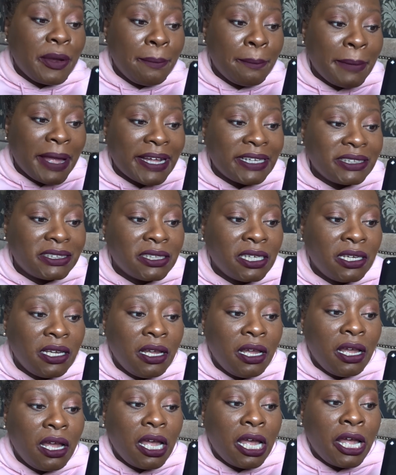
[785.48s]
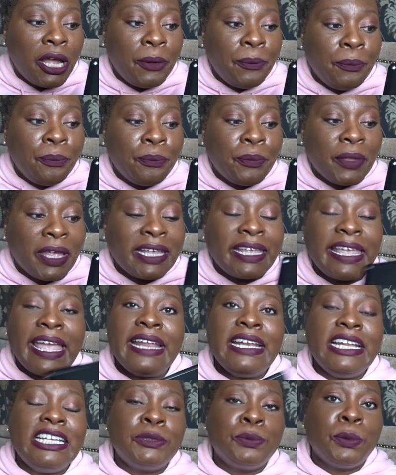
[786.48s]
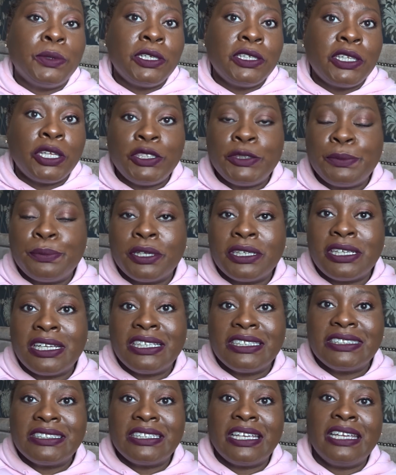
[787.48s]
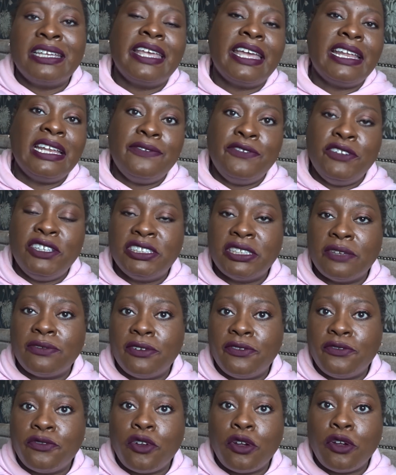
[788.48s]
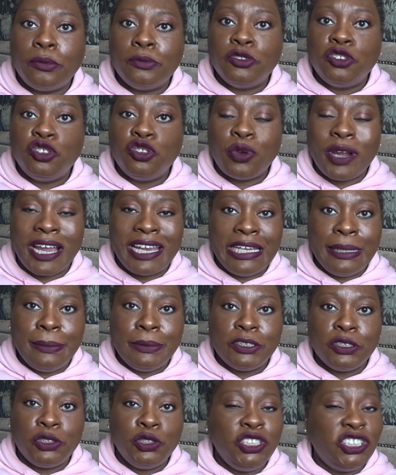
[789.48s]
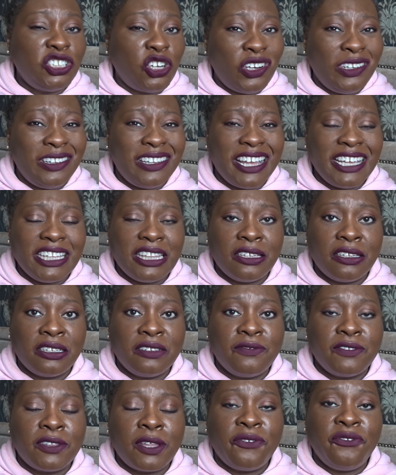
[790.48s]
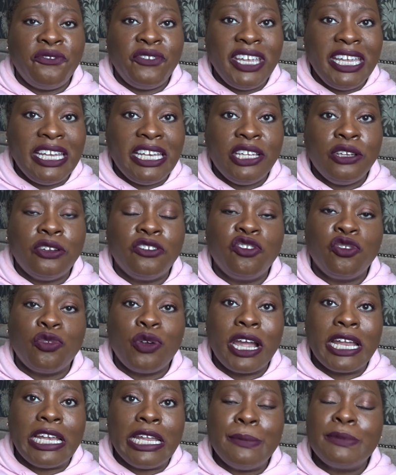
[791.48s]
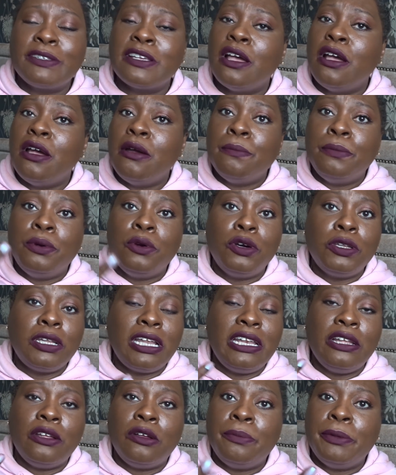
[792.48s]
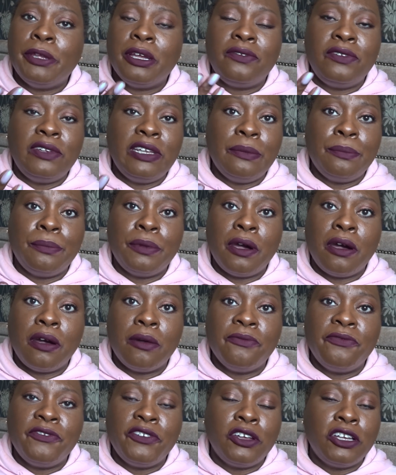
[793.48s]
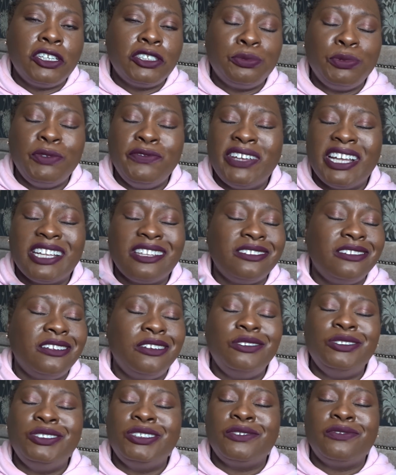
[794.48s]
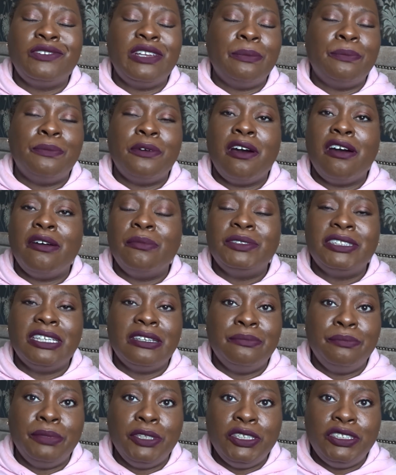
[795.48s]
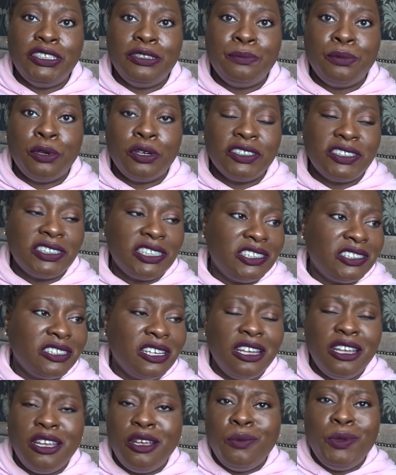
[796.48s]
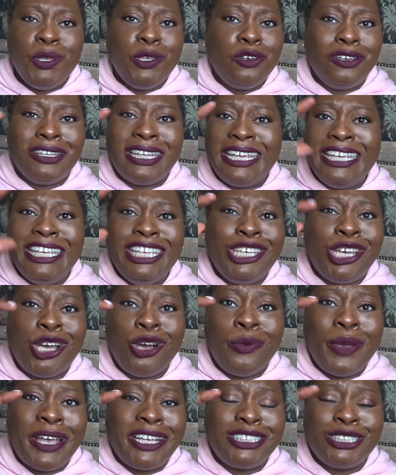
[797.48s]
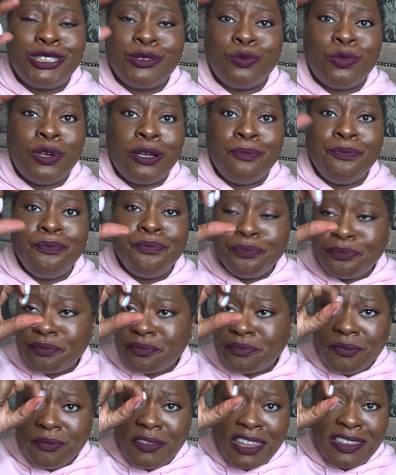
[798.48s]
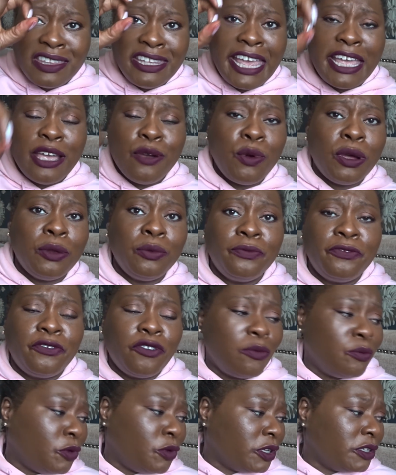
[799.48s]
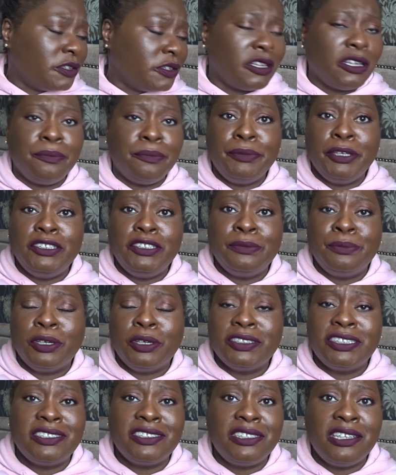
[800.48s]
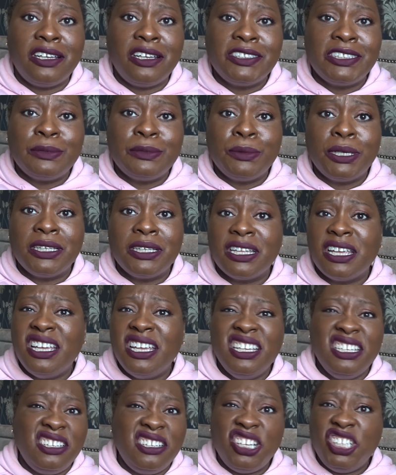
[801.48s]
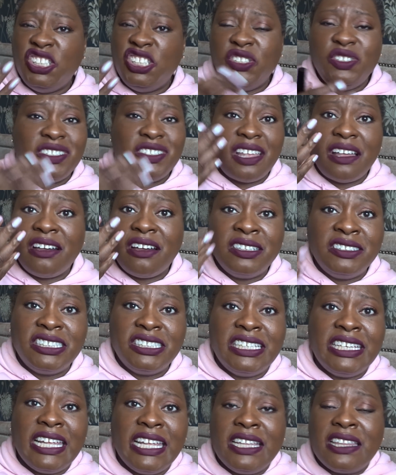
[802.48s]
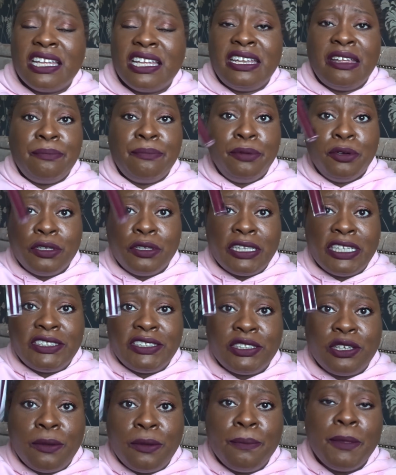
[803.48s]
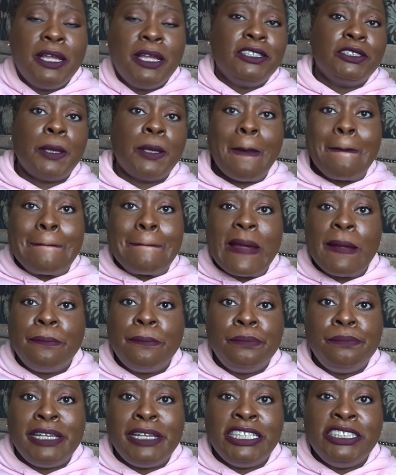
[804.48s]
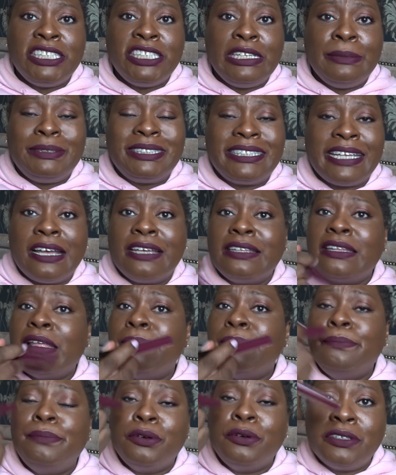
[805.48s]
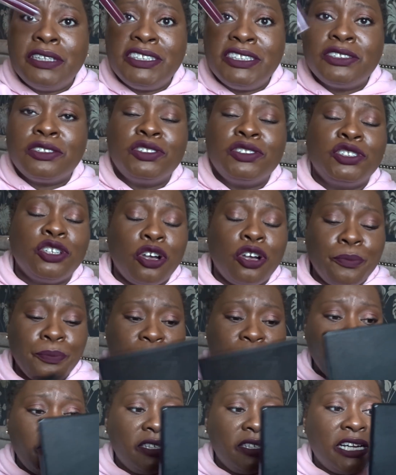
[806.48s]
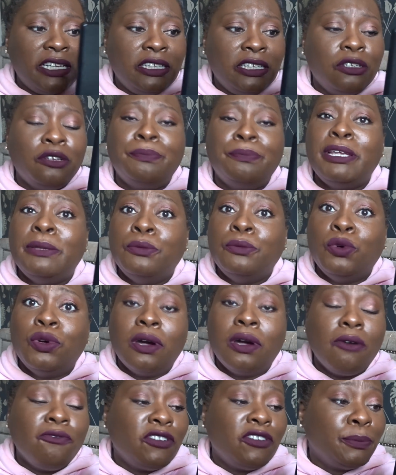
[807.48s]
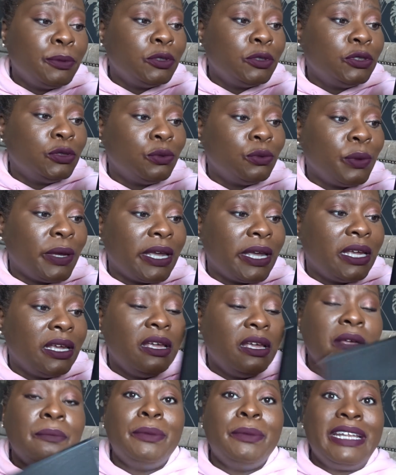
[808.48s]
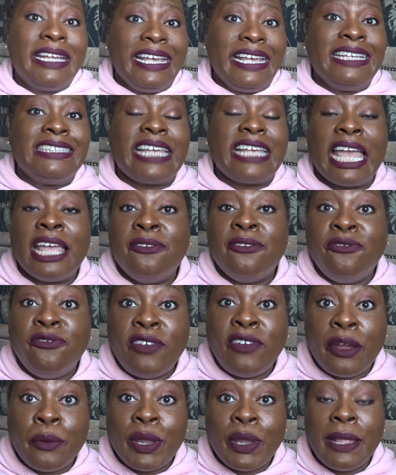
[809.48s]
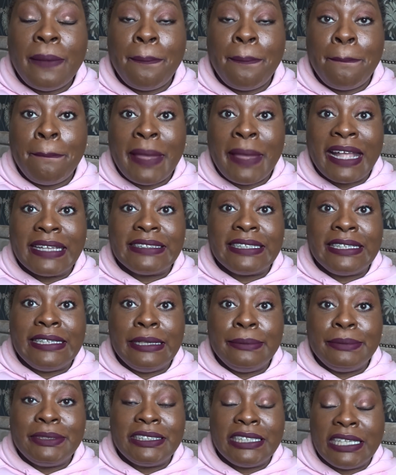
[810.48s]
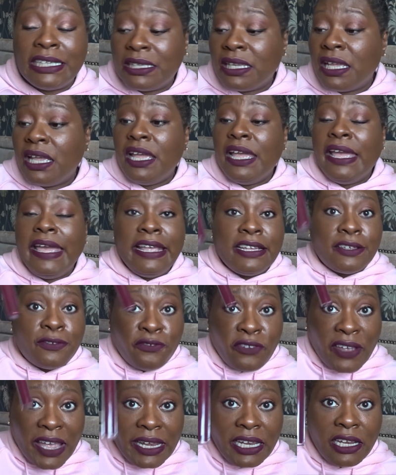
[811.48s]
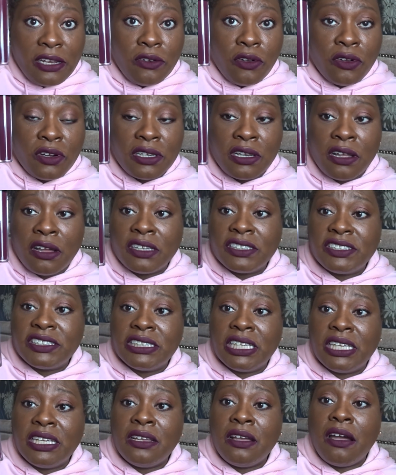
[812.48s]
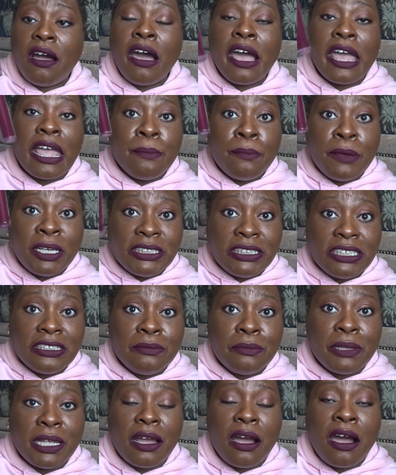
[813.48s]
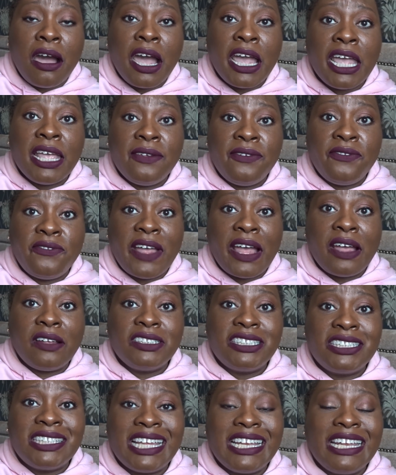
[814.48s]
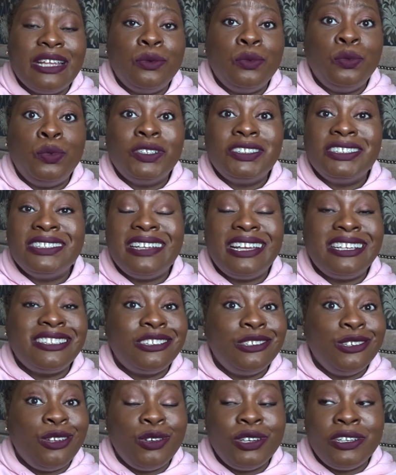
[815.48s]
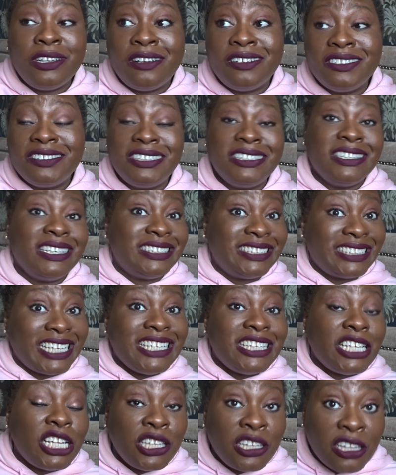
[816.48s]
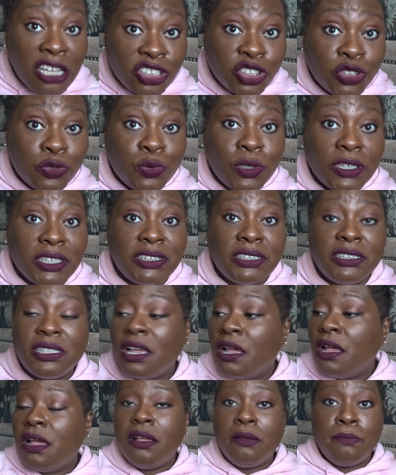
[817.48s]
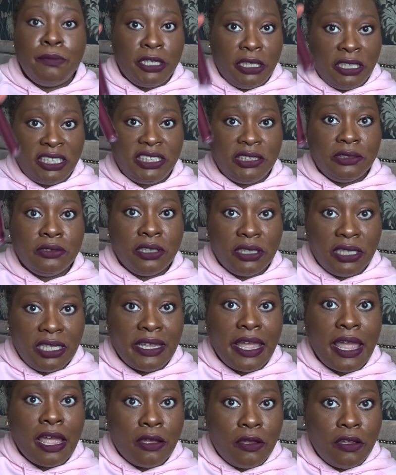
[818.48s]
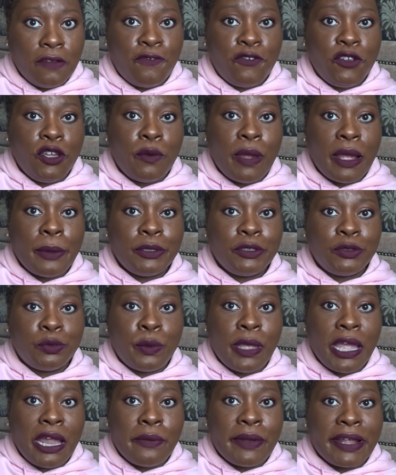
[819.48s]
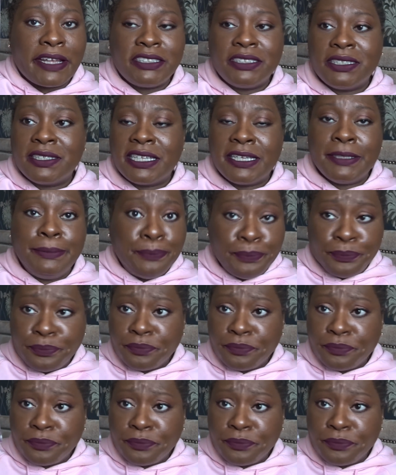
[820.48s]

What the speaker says: matte. Again, it's one of those products, again, if you suffer from dry lips or you don't like the feeling of dry lips, put on a little bit of lip balm first. We've had loads of lip balms in beauty boxes. We got that EOS one, the egg one, from one of the beauty boxes last month. Now use that underneath and then put this on. So blend your lips out, then put this on top and it'll be more comfortable to wear. But it is a very matte lipstick. It's fairly long lasting. I must admit, I found that it wasn't as long lasting as, say, the Lush ones, but you're still going to get a good few hours wear out of it.